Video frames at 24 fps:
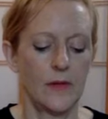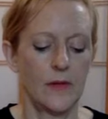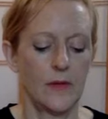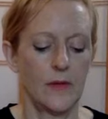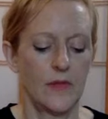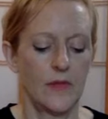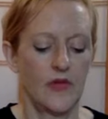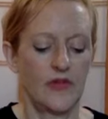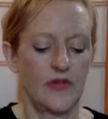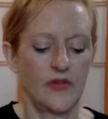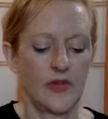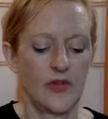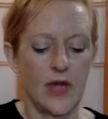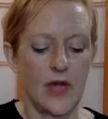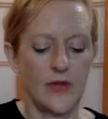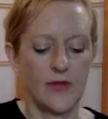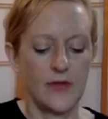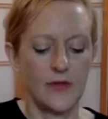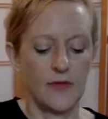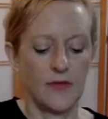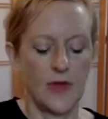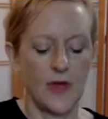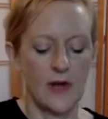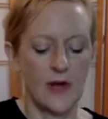Beside
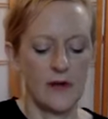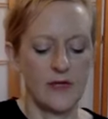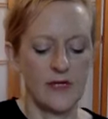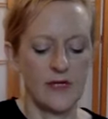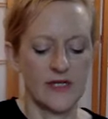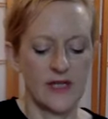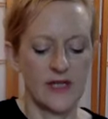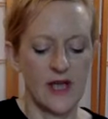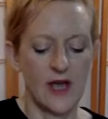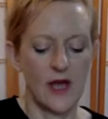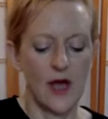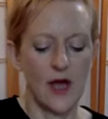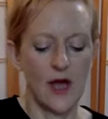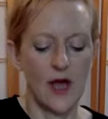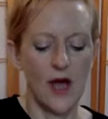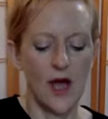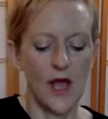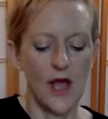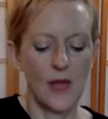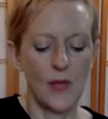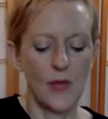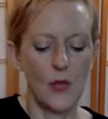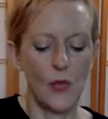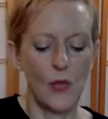the road is a
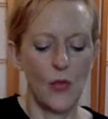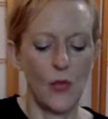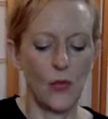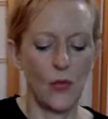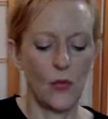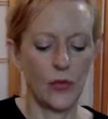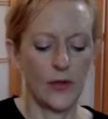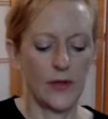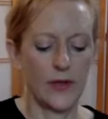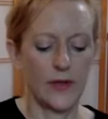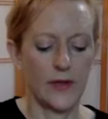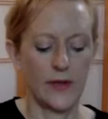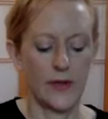high wall,